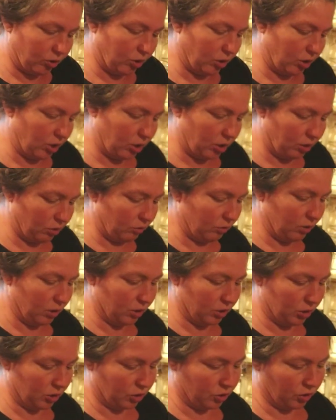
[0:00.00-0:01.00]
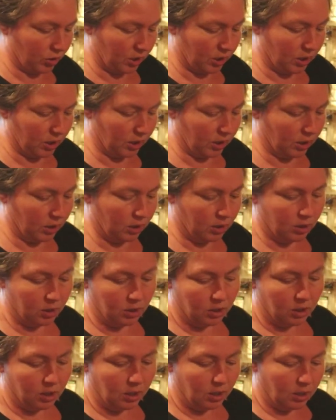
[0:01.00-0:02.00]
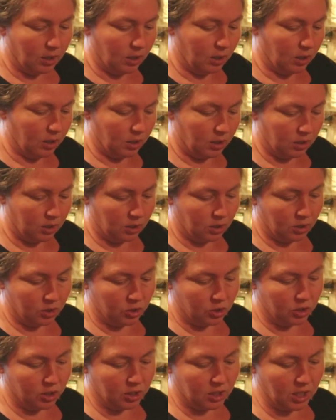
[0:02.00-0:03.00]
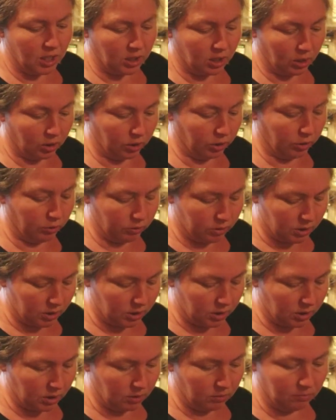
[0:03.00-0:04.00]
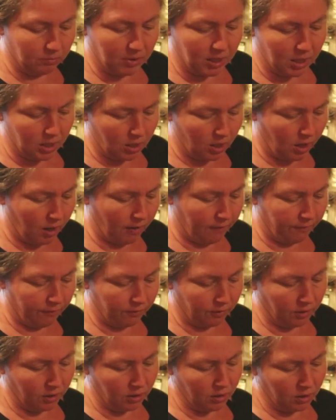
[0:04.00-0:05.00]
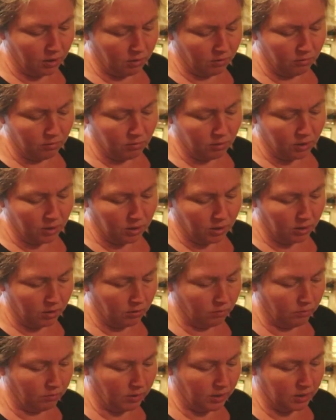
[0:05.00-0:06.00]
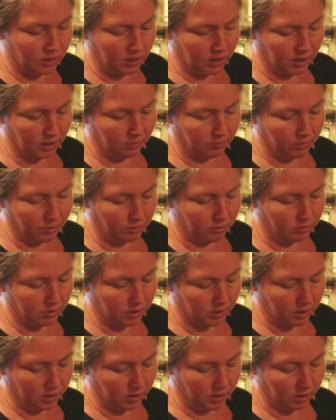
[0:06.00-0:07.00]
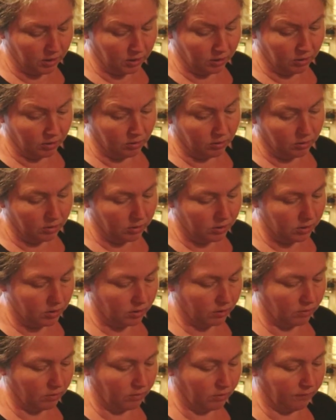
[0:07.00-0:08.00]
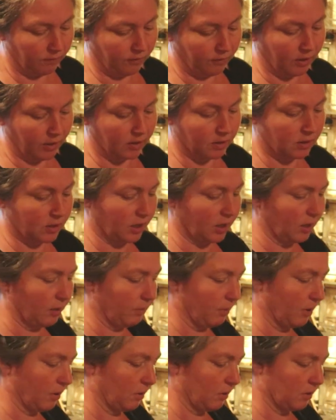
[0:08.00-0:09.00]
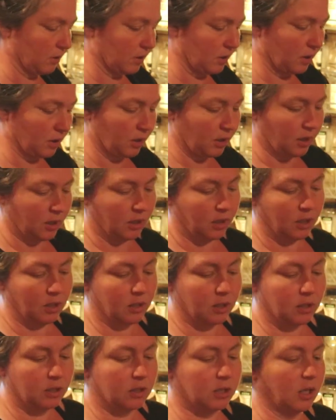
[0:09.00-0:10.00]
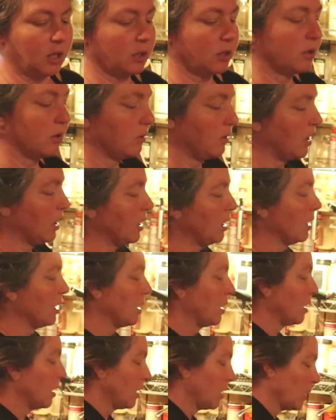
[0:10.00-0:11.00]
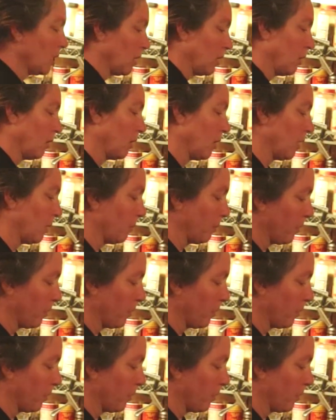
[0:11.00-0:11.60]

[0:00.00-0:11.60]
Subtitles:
you know, and just try to, just take the loose meat off, you know. You don't want tiny bones in there. So if it has tiny bones stuck to it, then go ahead and